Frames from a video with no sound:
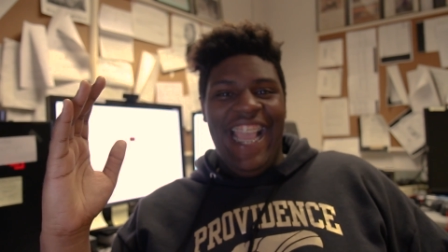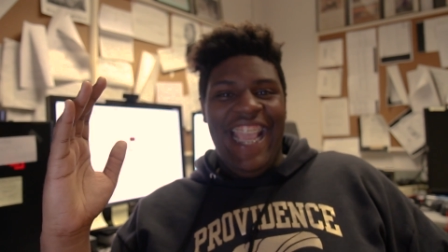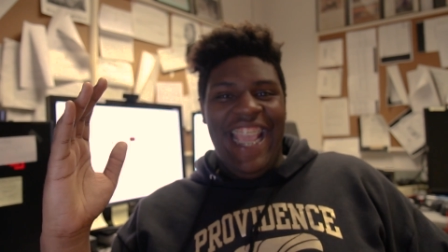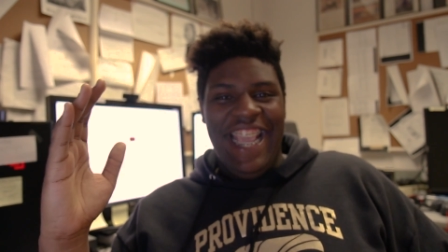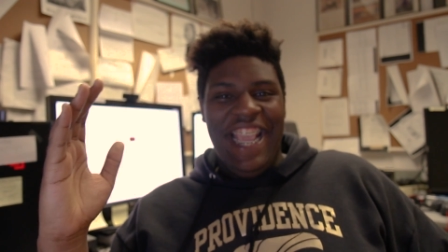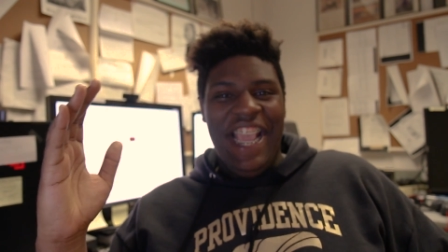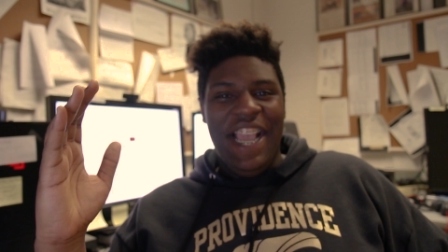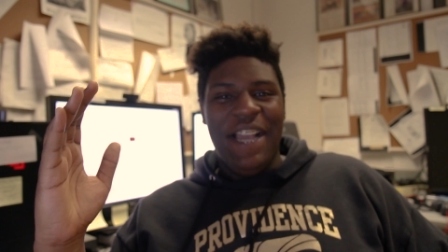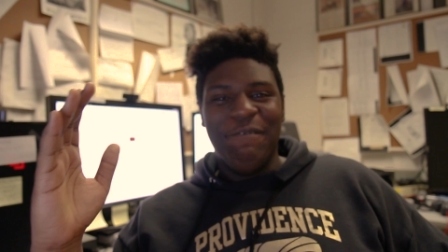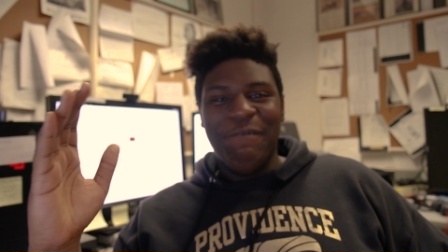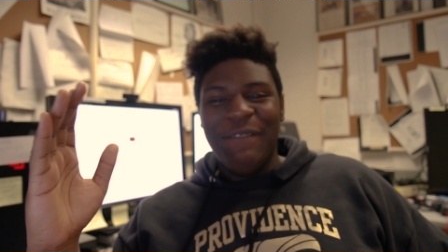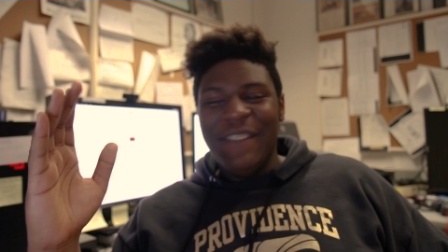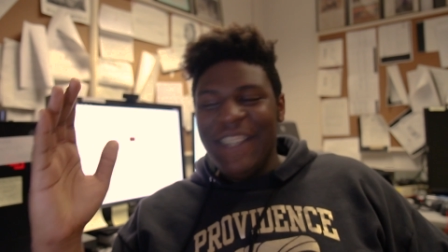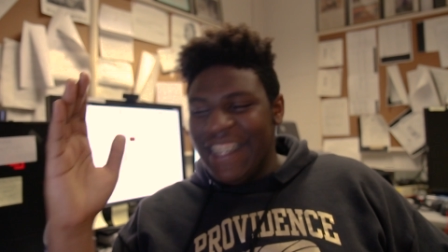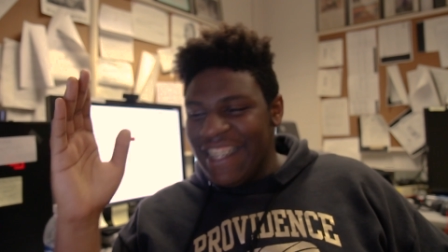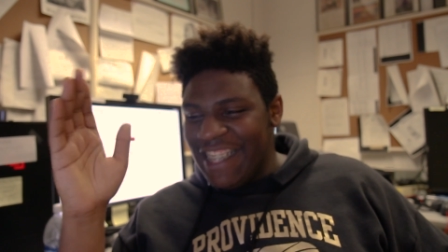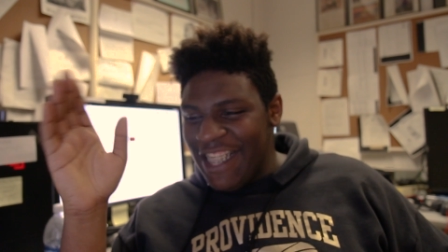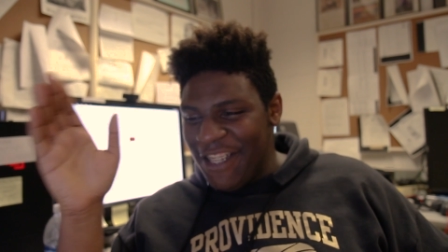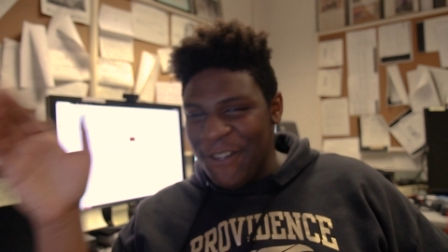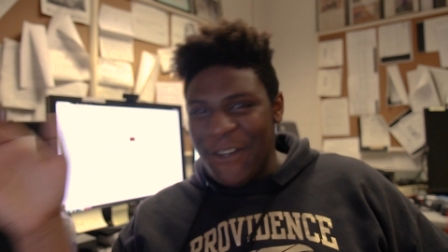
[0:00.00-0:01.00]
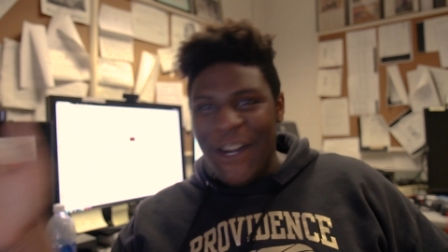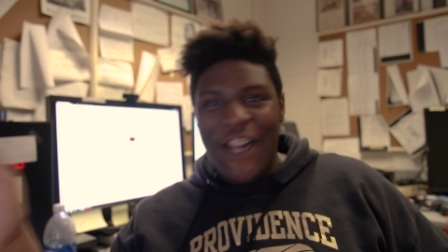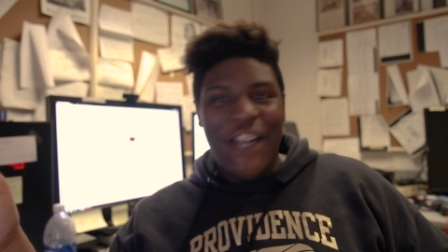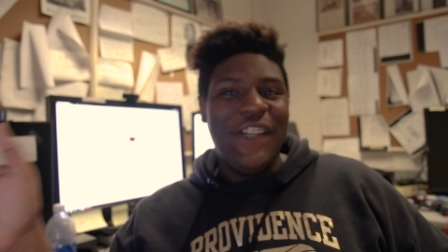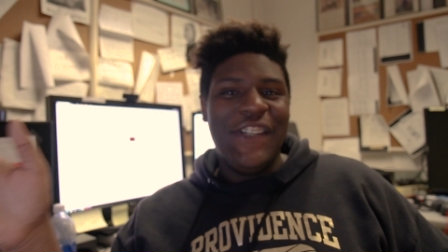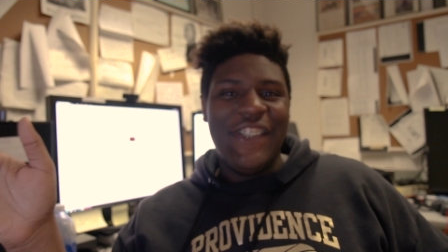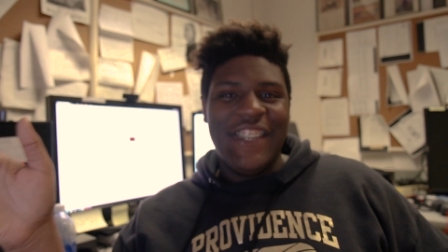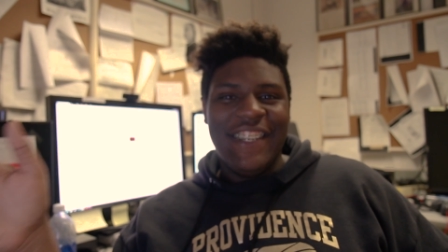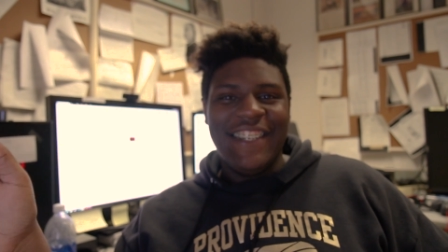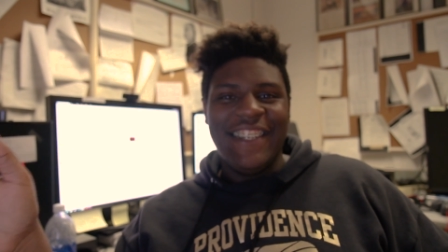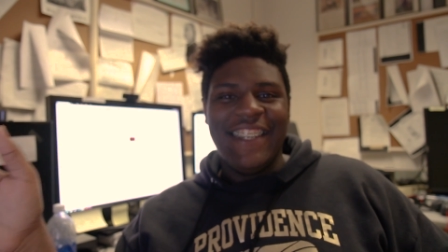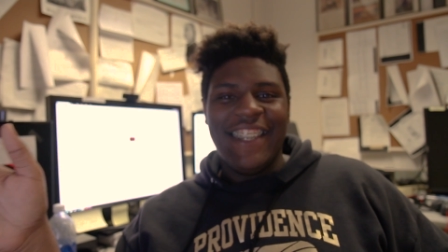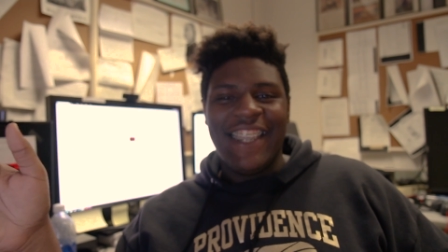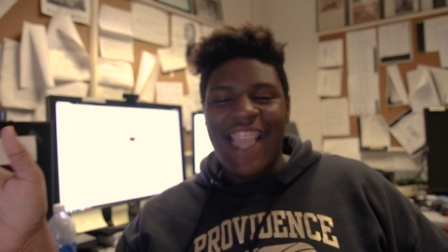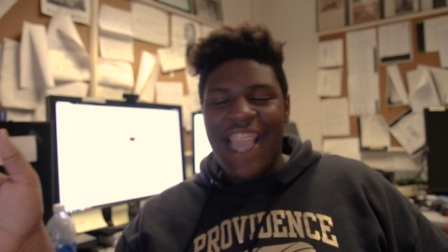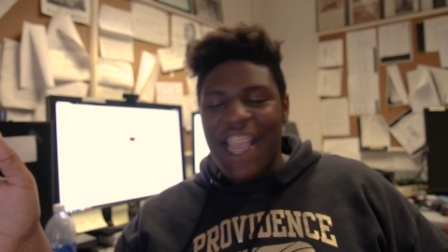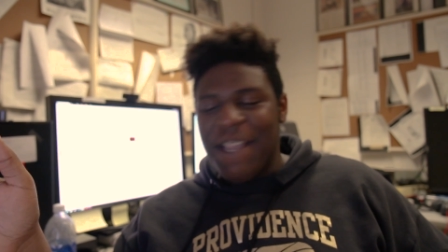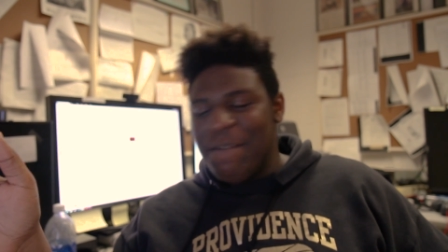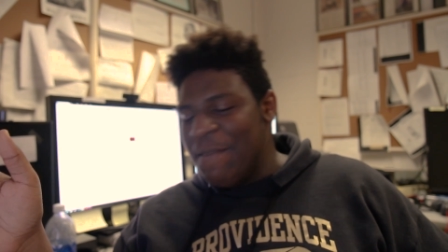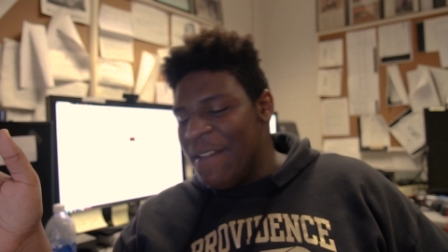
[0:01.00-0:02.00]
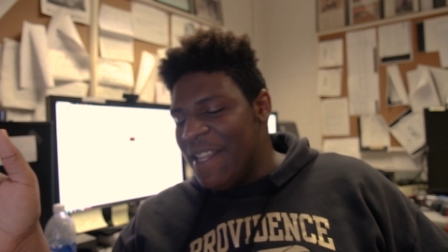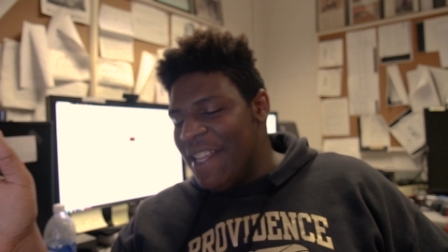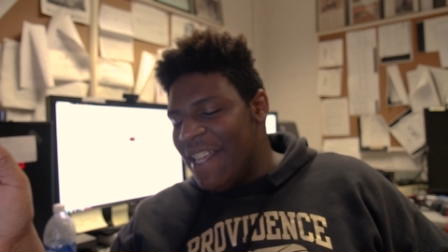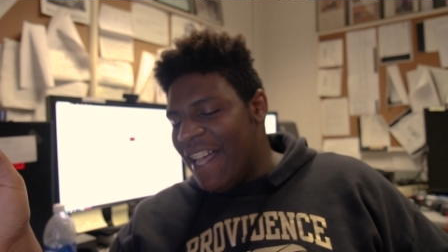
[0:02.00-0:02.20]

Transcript: I am that Red Hood is in the game.